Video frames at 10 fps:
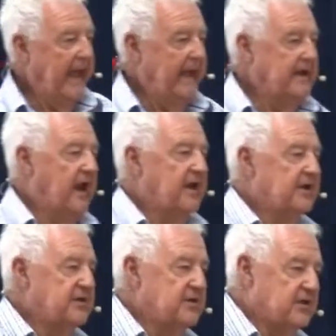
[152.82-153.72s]

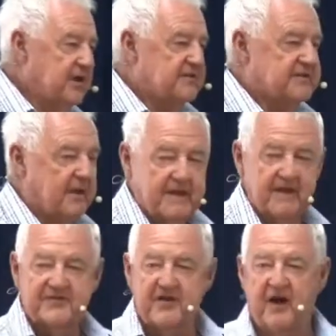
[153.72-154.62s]
And something
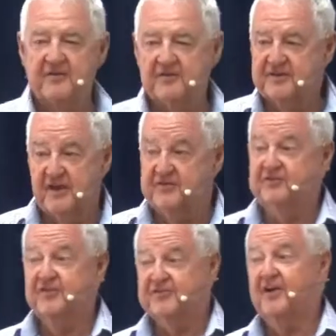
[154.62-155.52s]
inside you says,
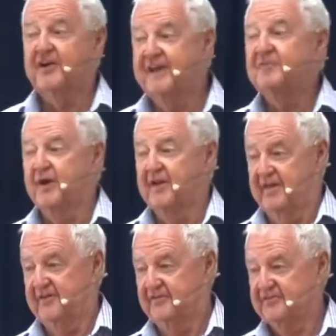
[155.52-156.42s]
you just got to get one of
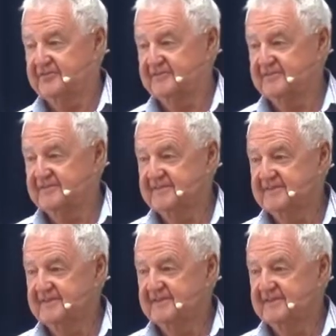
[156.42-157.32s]
those.
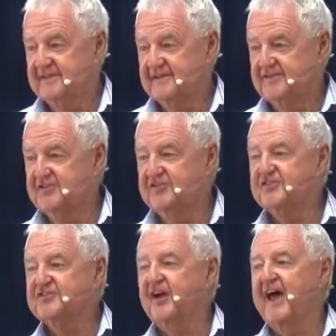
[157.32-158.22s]
You
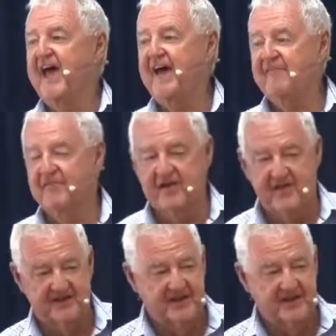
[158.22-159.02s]
just got to have one of those.